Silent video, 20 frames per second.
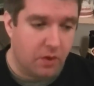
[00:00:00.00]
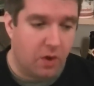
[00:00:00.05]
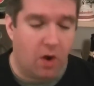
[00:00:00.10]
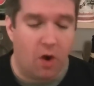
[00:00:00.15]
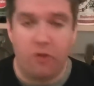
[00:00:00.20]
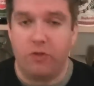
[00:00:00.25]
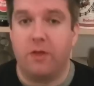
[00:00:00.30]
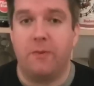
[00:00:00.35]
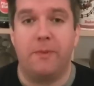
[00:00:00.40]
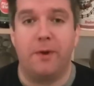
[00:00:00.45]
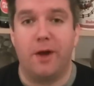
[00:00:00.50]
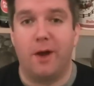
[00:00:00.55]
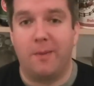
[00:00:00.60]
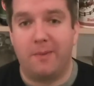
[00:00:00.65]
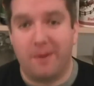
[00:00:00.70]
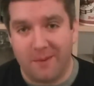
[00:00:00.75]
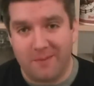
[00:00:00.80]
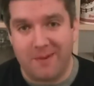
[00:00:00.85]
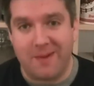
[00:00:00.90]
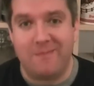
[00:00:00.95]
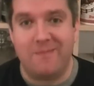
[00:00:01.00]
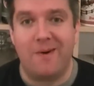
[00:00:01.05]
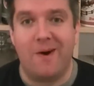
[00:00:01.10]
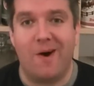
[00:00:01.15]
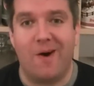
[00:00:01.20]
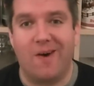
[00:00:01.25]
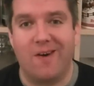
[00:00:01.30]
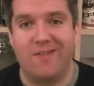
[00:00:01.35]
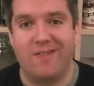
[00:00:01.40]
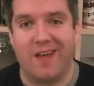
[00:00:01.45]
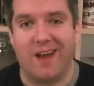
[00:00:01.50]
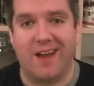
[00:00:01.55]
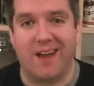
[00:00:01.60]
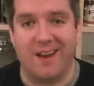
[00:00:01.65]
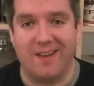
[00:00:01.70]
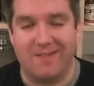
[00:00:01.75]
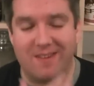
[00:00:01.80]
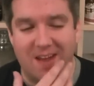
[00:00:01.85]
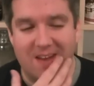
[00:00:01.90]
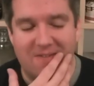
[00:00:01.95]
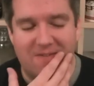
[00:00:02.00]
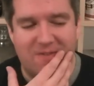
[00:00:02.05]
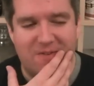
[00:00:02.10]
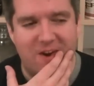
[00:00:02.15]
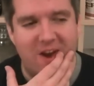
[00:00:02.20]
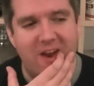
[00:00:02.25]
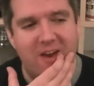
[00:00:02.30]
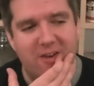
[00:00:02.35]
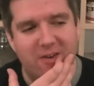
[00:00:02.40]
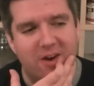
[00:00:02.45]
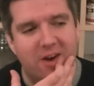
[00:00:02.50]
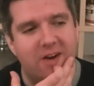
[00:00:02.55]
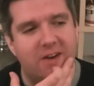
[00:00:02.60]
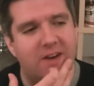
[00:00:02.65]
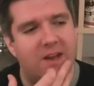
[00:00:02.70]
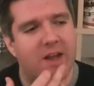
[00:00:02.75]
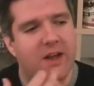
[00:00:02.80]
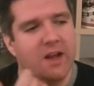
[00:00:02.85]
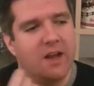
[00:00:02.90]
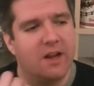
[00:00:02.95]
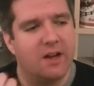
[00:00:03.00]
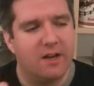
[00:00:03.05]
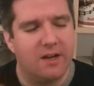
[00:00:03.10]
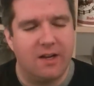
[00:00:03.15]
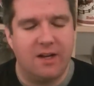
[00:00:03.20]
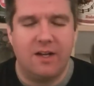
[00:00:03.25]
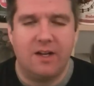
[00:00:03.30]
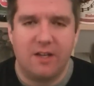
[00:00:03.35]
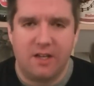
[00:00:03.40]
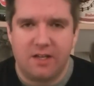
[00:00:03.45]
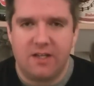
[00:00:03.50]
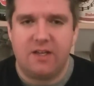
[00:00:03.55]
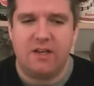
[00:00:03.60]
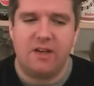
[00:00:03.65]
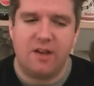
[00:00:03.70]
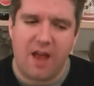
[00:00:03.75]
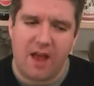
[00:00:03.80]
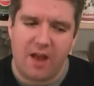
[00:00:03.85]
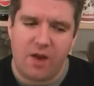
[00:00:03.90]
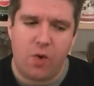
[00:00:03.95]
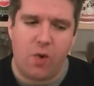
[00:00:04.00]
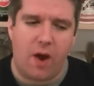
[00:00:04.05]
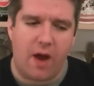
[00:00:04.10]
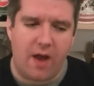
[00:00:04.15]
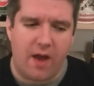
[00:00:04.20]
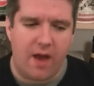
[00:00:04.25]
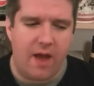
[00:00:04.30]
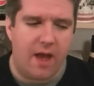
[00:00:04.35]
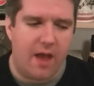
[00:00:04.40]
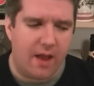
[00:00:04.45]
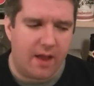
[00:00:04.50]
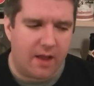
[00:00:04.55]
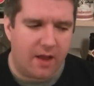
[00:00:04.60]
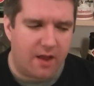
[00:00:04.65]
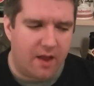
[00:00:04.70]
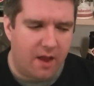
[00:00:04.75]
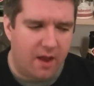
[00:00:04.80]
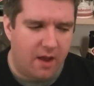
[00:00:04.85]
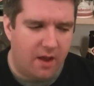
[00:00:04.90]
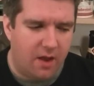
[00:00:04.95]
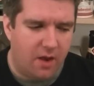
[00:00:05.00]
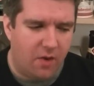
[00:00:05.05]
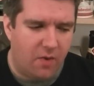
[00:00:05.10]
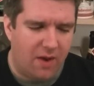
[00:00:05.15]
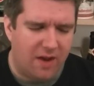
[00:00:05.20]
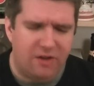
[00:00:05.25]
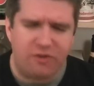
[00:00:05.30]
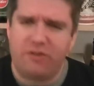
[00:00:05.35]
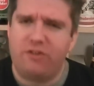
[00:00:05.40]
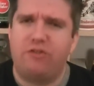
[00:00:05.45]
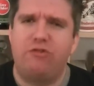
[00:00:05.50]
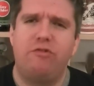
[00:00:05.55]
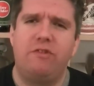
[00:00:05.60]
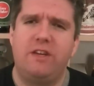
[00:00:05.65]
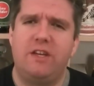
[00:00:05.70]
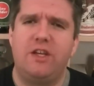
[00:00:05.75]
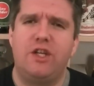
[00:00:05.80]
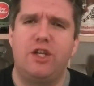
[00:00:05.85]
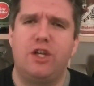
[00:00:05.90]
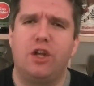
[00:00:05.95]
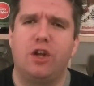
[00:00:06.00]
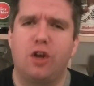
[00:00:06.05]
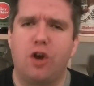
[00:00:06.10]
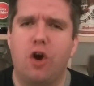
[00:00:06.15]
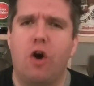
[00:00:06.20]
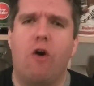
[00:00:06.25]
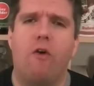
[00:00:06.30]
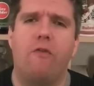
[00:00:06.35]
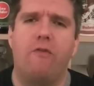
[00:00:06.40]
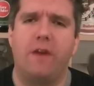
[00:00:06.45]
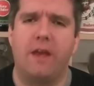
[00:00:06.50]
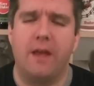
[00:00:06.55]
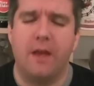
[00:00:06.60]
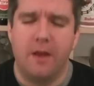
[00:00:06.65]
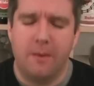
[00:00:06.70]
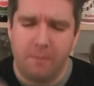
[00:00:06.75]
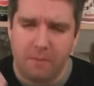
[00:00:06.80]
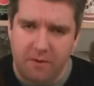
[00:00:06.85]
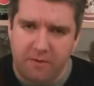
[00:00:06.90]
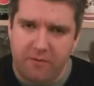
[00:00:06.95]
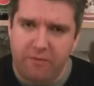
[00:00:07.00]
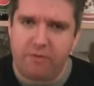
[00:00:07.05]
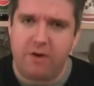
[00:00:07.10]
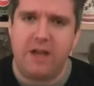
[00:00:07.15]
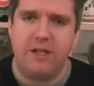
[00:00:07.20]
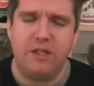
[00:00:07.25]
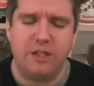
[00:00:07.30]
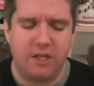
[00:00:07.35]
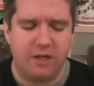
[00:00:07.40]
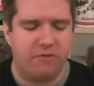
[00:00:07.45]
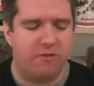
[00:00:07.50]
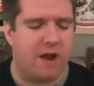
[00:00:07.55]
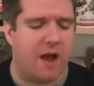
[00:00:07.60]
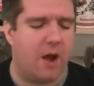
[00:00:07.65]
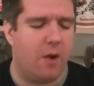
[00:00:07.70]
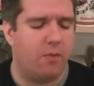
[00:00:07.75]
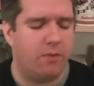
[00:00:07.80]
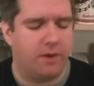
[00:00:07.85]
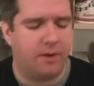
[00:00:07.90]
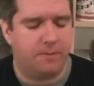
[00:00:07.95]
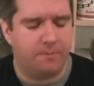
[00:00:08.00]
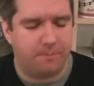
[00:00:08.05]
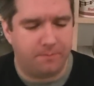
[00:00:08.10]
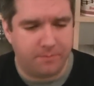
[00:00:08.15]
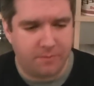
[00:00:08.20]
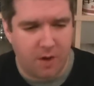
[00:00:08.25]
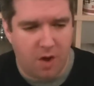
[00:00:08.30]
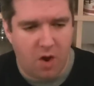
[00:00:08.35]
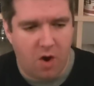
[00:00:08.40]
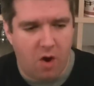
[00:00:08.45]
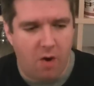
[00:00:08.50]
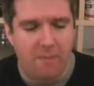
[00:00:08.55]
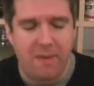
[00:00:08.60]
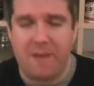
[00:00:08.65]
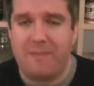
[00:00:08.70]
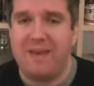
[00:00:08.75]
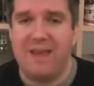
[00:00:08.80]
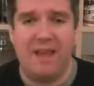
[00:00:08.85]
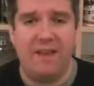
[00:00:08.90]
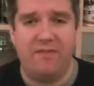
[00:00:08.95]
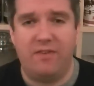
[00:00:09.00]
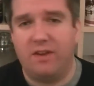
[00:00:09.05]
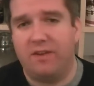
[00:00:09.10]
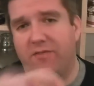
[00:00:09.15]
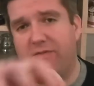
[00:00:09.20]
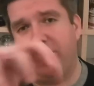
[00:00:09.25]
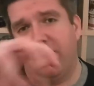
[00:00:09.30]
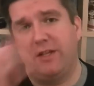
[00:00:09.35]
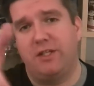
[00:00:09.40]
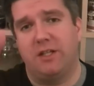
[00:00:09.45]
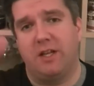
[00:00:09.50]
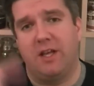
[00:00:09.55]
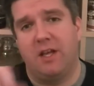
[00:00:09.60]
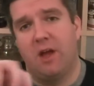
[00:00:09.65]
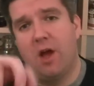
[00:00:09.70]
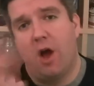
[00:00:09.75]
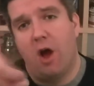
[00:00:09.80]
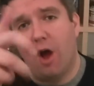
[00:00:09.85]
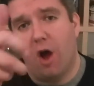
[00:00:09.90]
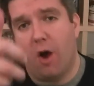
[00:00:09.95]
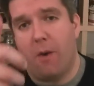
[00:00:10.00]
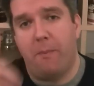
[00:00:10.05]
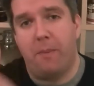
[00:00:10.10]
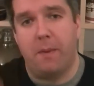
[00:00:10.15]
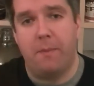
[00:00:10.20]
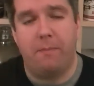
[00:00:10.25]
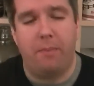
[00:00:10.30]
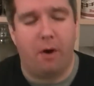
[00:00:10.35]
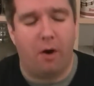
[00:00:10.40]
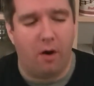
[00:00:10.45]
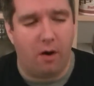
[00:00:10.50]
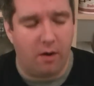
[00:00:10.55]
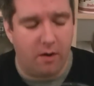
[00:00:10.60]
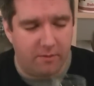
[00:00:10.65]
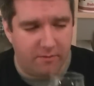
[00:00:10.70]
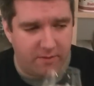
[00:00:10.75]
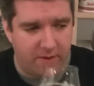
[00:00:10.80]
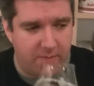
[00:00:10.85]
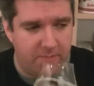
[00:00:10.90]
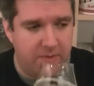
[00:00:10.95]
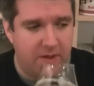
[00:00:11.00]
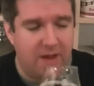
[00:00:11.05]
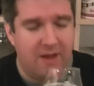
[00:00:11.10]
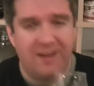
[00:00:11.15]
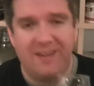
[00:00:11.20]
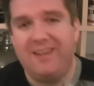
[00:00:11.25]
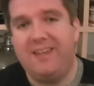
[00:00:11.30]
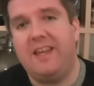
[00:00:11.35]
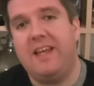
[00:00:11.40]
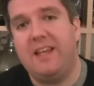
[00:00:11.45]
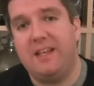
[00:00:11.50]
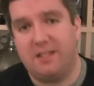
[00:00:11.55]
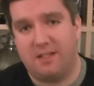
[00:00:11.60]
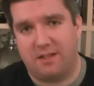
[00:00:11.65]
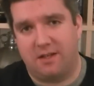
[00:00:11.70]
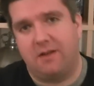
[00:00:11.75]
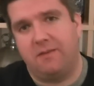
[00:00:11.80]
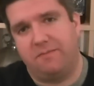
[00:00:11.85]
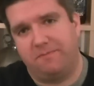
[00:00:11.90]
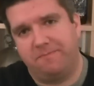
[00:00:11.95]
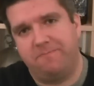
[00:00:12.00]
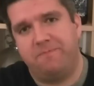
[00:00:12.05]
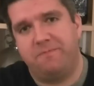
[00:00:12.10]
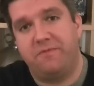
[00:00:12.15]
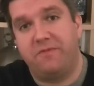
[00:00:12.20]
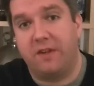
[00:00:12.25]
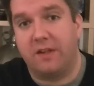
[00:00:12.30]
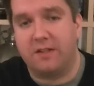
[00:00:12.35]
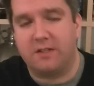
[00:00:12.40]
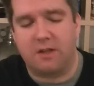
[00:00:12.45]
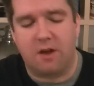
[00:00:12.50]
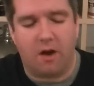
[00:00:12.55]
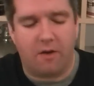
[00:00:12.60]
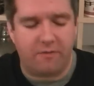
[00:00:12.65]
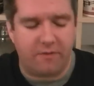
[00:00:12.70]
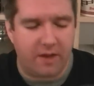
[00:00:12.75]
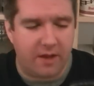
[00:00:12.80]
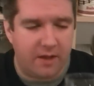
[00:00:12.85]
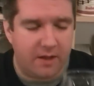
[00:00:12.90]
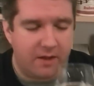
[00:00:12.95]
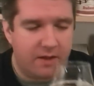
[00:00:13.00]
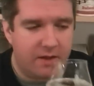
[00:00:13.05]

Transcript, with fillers: On the burp, a bit more of that kind of like fragrant, quite traditional coffee, but freshly ground, or maybe even a freshly open pot of decent filter coffee.